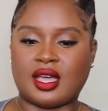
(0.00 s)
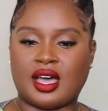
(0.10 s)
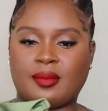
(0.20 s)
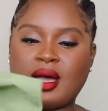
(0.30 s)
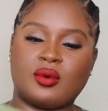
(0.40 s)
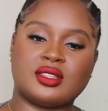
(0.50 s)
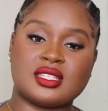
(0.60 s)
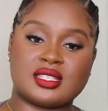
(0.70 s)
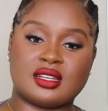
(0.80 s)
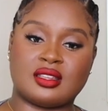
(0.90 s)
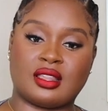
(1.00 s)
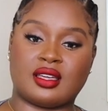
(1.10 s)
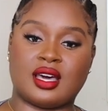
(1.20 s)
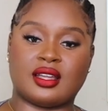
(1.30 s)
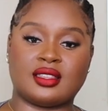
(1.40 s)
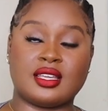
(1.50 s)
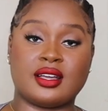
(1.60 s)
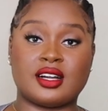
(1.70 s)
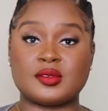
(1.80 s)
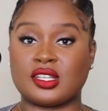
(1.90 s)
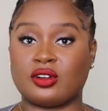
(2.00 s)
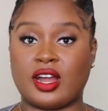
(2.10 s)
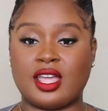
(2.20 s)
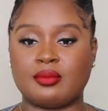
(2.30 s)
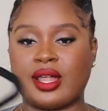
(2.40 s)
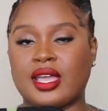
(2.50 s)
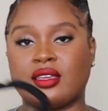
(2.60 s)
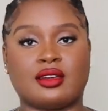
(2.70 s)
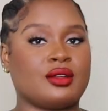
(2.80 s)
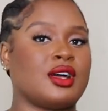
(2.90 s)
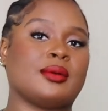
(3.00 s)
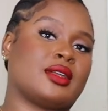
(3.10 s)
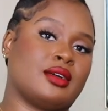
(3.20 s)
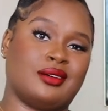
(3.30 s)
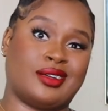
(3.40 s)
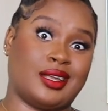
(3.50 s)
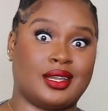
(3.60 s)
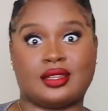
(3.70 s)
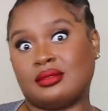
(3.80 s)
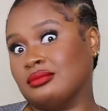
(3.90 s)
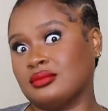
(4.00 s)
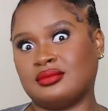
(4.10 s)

I want this in another color. I think it comes in gray and black. Y'all know I'm gonna go get it.